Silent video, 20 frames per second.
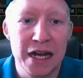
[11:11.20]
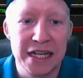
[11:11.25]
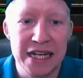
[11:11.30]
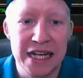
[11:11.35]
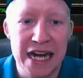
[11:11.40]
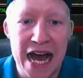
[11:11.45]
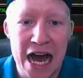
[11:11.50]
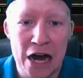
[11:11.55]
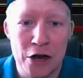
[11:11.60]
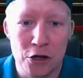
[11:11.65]

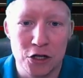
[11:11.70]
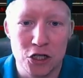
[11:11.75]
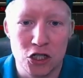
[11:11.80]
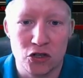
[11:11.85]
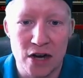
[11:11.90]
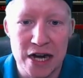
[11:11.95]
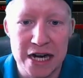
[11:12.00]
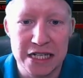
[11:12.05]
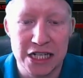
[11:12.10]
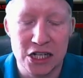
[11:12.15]
Get out of the
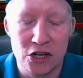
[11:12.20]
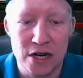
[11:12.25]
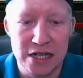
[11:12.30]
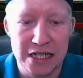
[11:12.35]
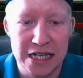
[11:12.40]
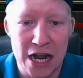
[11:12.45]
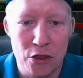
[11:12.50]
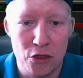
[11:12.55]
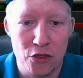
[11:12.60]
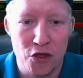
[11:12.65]
trades here
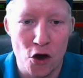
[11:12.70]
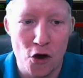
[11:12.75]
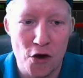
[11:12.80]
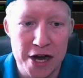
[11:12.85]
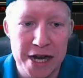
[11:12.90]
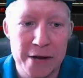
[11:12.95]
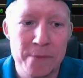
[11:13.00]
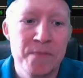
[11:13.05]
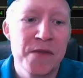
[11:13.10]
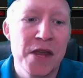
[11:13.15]
at
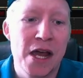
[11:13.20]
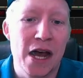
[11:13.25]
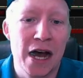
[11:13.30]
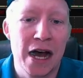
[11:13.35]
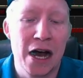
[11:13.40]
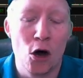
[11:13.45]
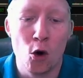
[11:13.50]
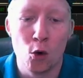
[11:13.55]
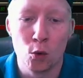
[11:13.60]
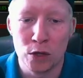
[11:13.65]
10:30,
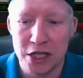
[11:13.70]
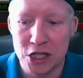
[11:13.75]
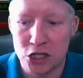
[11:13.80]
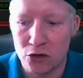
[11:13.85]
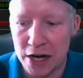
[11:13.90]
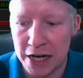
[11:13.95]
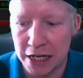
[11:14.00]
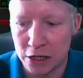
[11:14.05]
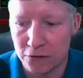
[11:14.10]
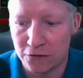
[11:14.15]
only
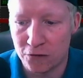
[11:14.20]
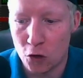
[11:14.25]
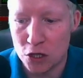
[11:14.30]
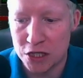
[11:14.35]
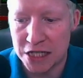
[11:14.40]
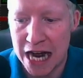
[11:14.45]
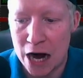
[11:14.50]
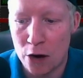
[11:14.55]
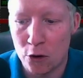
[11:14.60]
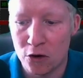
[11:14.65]
trading the
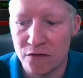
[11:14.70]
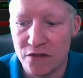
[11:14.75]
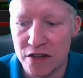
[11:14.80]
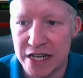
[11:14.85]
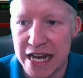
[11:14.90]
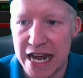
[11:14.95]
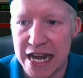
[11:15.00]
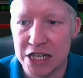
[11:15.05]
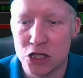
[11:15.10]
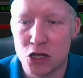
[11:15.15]
first hour of
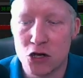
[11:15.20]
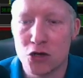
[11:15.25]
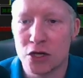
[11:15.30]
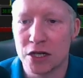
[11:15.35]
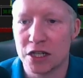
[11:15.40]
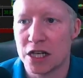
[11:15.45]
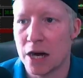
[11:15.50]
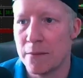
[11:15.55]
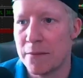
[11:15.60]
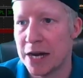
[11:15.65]
the day. So you
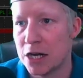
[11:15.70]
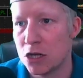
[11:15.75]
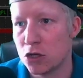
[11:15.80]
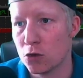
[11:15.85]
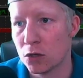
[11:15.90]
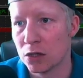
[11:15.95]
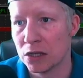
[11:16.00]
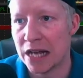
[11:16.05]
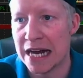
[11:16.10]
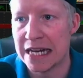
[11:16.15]
can come in and
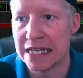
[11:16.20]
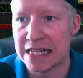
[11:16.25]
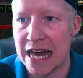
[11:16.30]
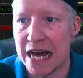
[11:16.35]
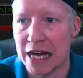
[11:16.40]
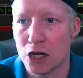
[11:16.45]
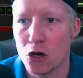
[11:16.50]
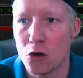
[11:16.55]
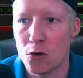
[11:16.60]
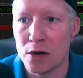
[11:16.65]
utilize
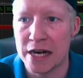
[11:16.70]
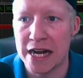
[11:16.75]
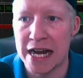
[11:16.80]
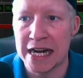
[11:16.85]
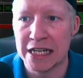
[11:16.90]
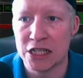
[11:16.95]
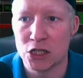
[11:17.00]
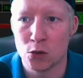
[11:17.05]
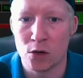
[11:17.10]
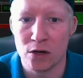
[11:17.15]
that code in
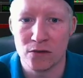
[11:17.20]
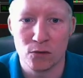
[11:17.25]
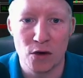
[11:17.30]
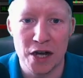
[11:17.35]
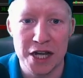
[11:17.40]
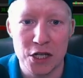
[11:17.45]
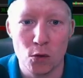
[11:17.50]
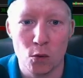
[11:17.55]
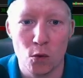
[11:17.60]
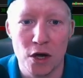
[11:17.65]
any sort of
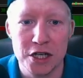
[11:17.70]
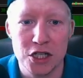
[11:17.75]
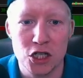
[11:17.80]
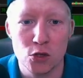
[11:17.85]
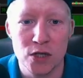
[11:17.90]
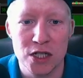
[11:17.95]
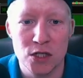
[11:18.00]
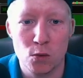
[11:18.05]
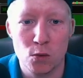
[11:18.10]
way you want to